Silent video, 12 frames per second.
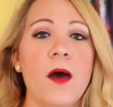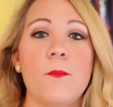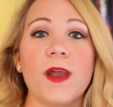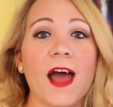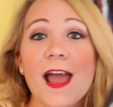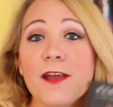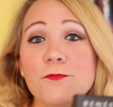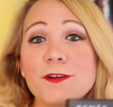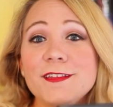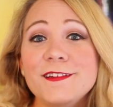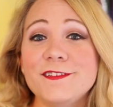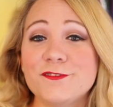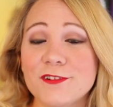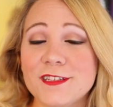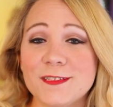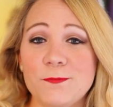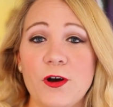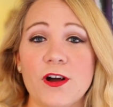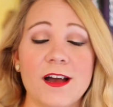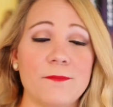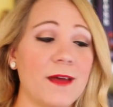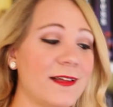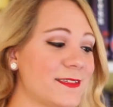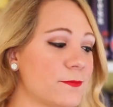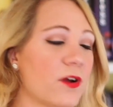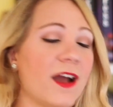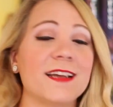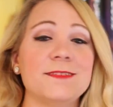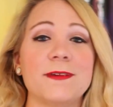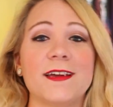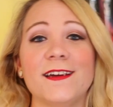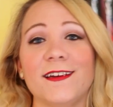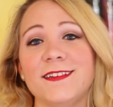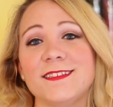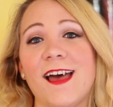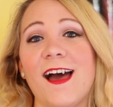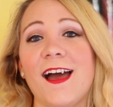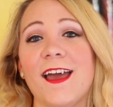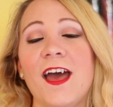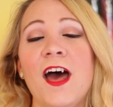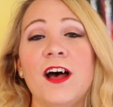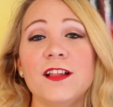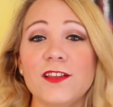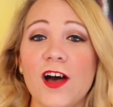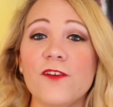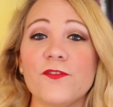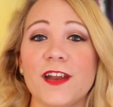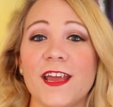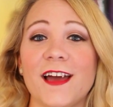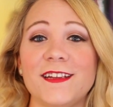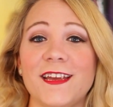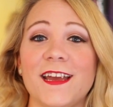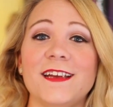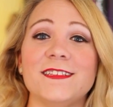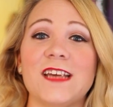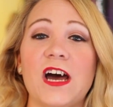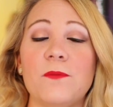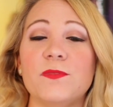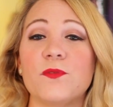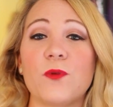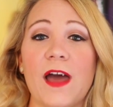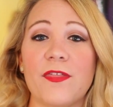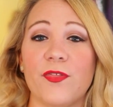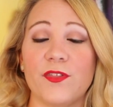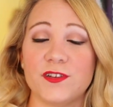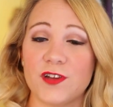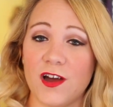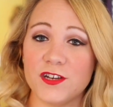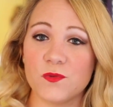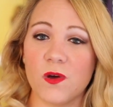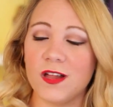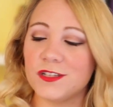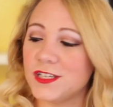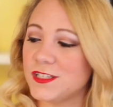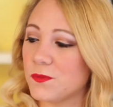But I really enjoyed this book. I'm not surprised, because I love Renee Ahdieh's The Wrath of the Dawn duology.